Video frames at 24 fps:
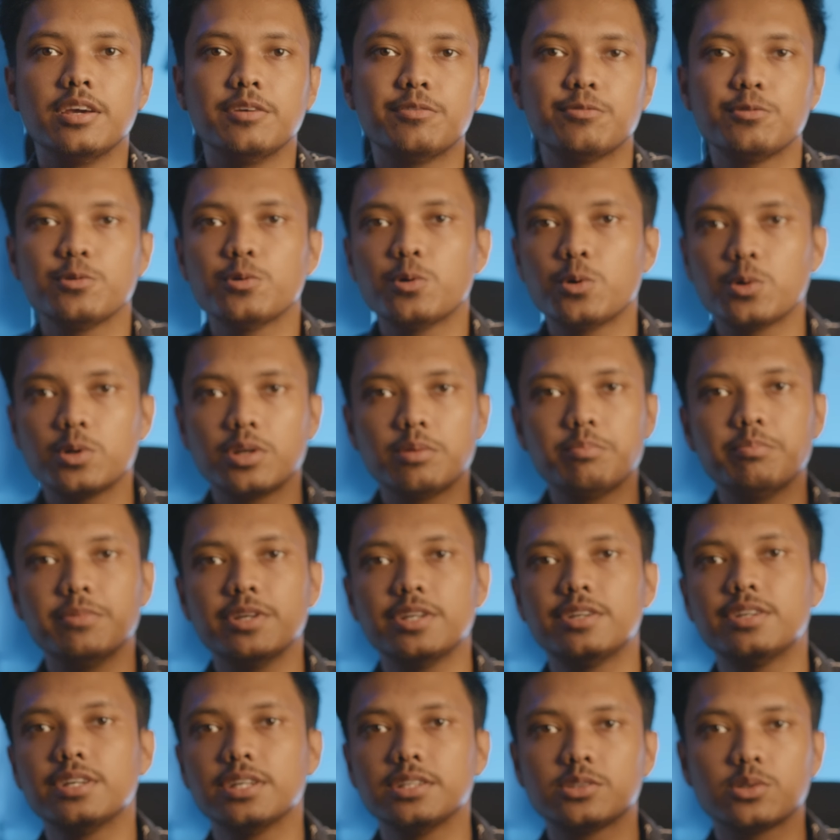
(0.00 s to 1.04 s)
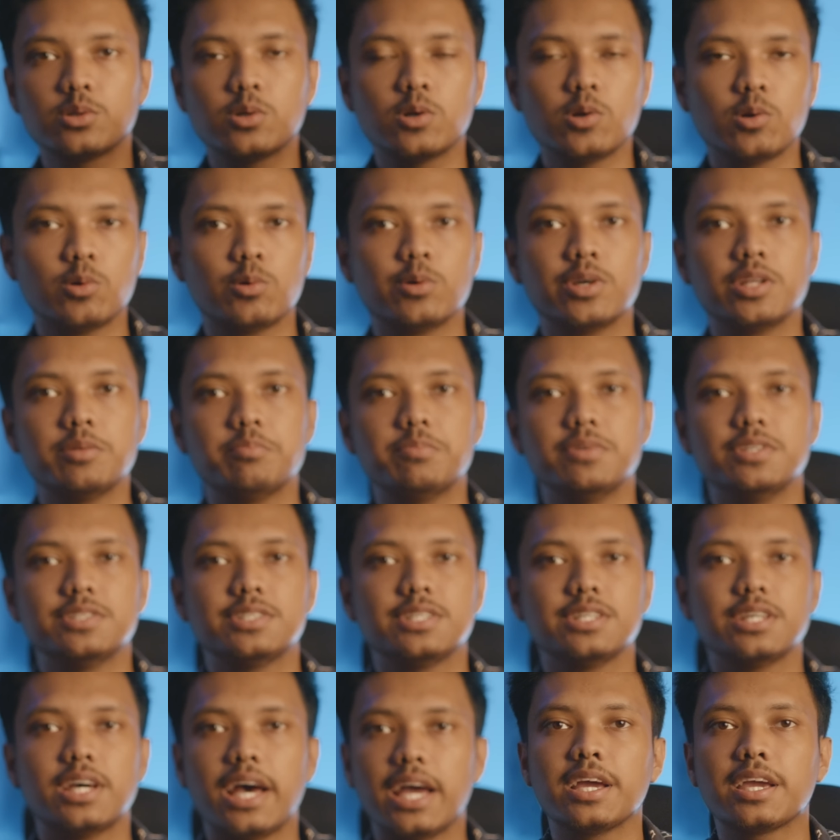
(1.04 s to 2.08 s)
If you own a mid-range or low-end
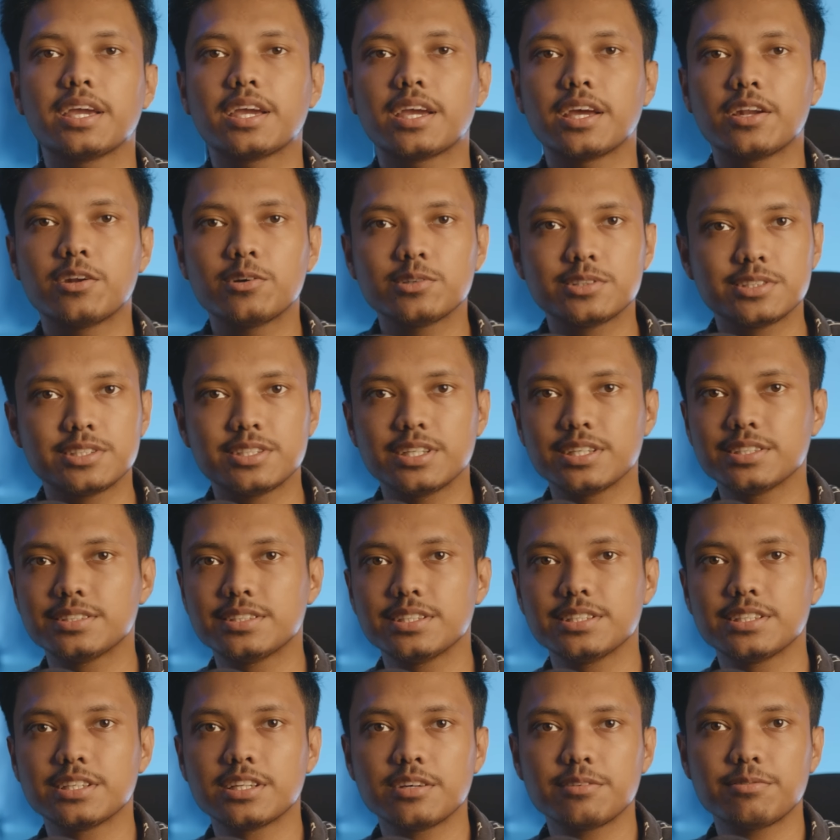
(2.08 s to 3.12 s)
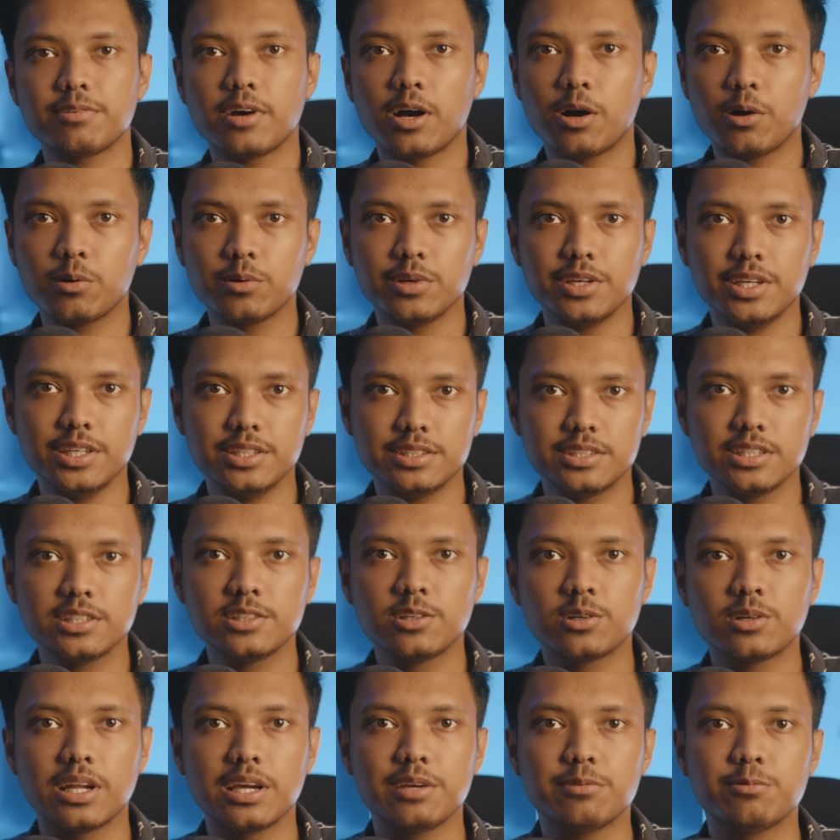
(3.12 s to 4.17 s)
PC, I cannot stress this enough how easy
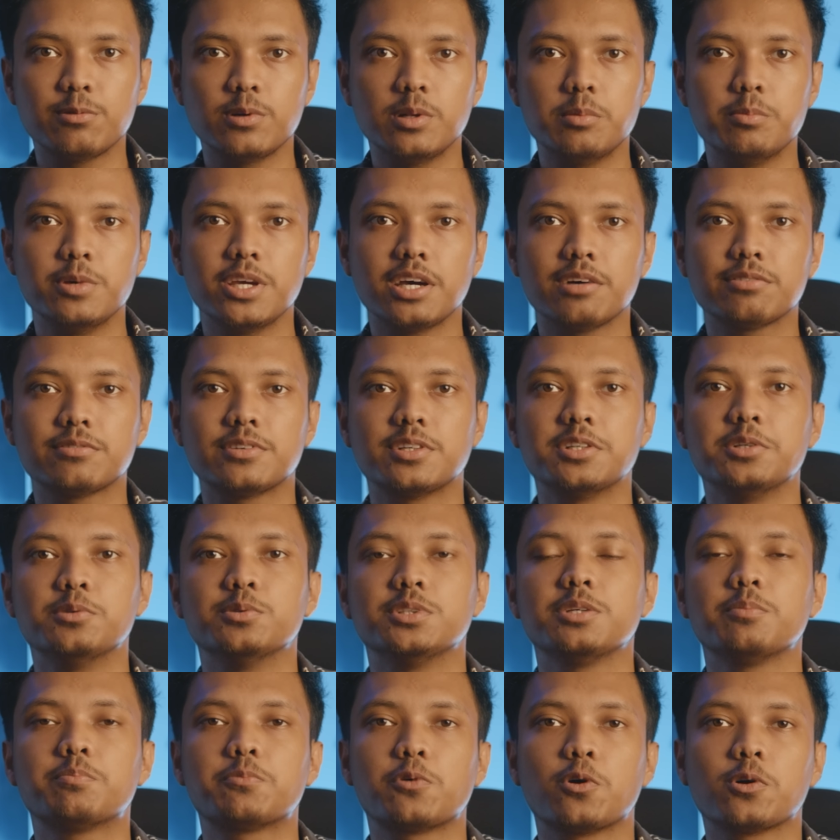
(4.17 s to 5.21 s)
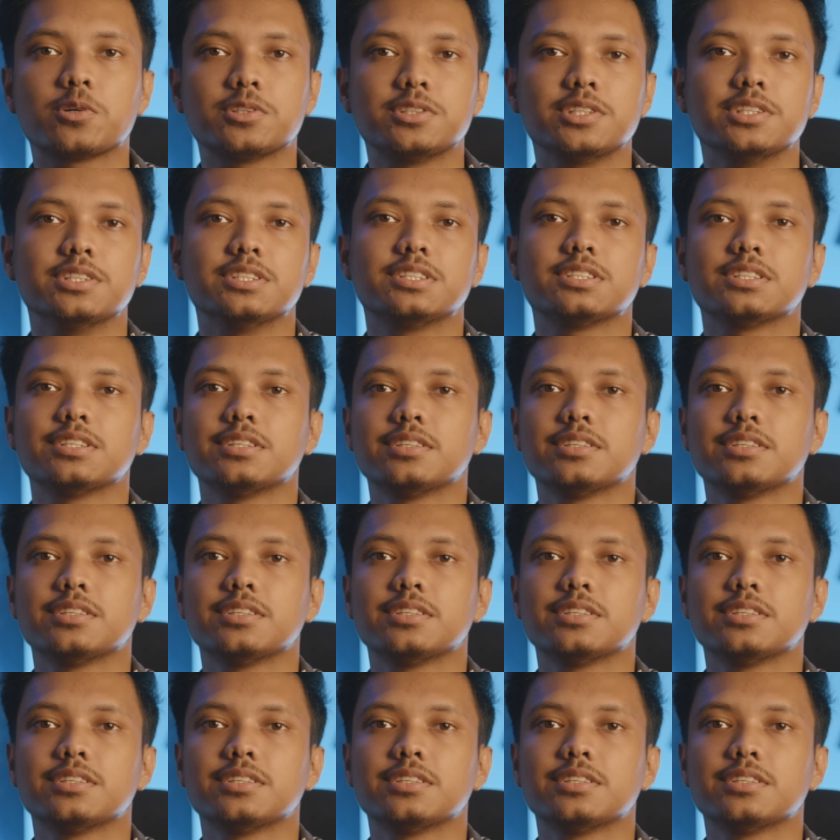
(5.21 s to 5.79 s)
your life will be after using proxies.